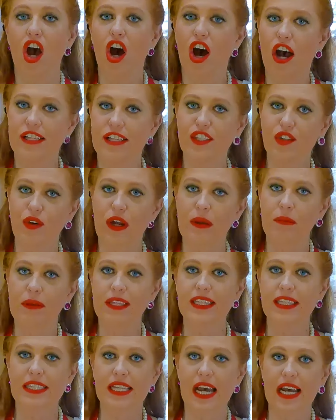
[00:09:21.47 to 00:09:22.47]
on scraping
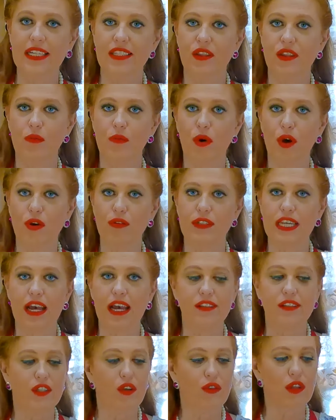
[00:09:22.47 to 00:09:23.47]
the sides of the bowl
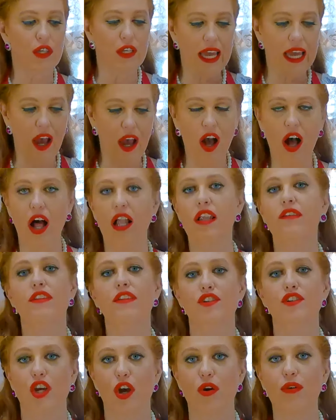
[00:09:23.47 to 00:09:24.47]
down so that all of
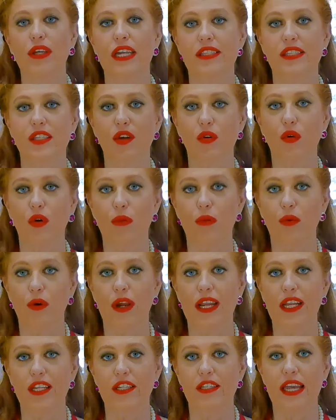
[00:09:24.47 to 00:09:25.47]
the dough gets
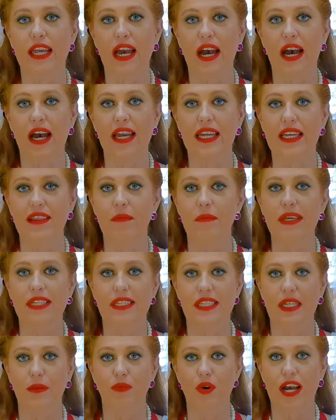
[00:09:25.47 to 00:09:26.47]
incorporated uh, in the
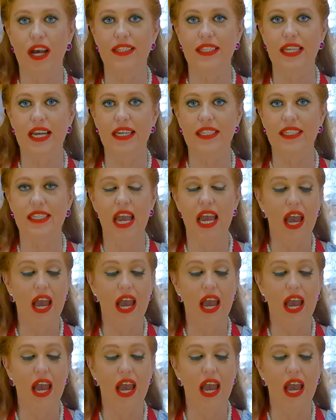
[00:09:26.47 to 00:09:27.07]
mixing process.